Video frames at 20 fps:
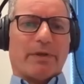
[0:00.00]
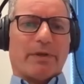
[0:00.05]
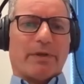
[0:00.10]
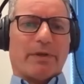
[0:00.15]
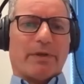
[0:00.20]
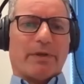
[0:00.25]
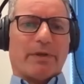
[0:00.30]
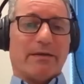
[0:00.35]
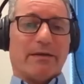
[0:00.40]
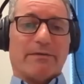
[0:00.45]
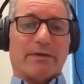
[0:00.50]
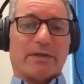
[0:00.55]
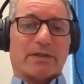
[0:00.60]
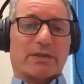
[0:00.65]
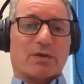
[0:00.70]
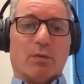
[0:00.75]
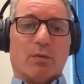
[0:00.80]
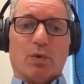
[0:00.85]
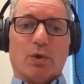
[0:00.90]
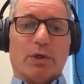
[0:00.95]
of time to
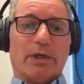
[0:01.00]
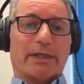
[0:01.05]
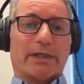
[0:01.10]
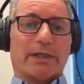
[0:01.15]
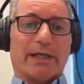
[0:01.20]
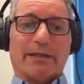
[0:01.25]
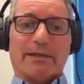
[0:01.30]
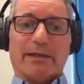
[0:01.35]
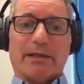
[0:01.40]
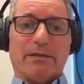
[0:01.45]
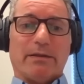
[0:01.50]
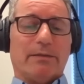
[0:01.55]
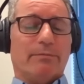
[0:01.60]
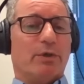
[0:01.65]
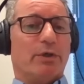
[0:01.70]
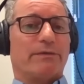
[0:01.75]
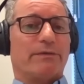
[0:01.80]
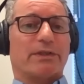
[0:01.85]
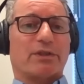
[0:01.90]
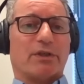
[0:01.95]
be reviewed at the end, and if it's
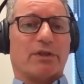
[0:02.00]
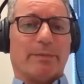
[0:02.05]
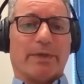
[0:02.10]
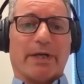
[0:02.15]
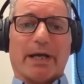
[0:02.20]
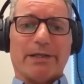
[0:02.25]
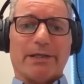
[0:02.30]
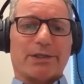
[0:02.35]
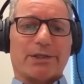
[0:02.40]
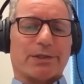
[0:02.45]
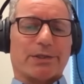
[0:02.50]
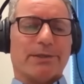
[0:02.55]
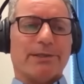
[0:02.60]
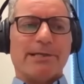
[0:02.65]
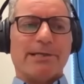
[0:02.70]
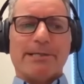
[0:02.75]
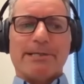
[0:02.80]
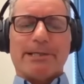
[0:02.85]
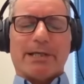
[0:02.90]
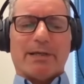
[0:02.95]
not working, then you move to
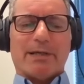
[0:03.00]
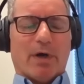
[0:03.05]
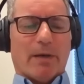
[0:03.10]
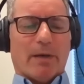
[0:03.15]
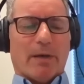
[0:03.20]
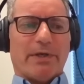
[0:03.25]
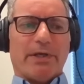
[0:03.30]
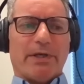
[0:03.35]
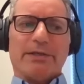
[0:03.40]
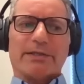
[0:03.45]
termination.